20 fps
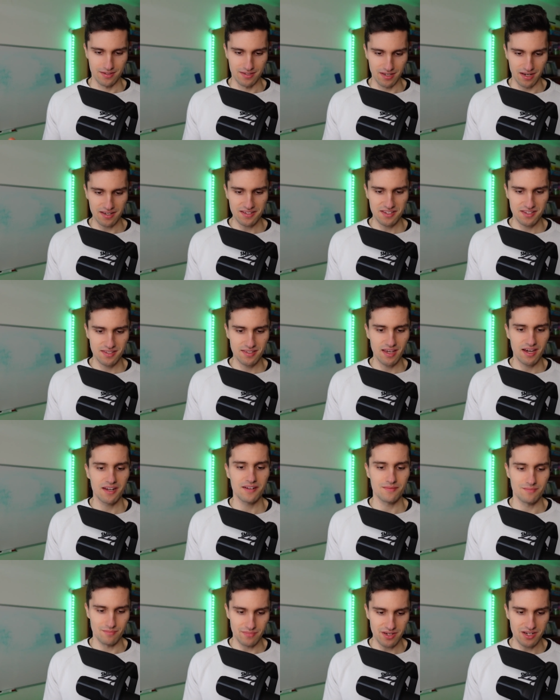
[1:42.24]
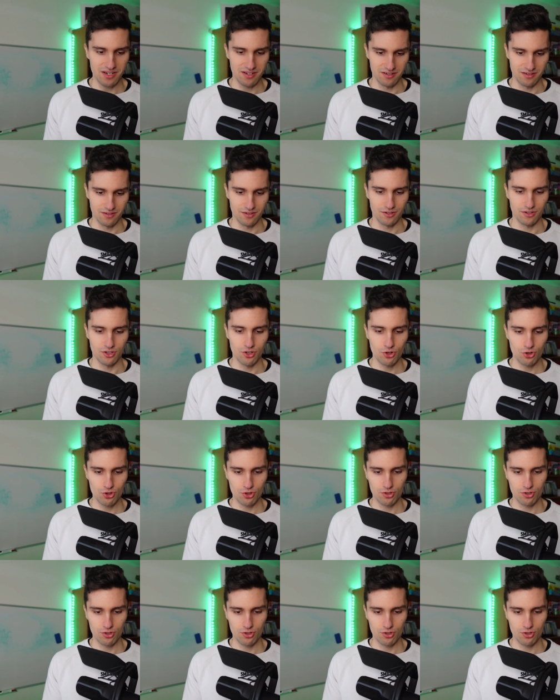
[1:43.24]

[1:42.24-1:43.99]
does that mean you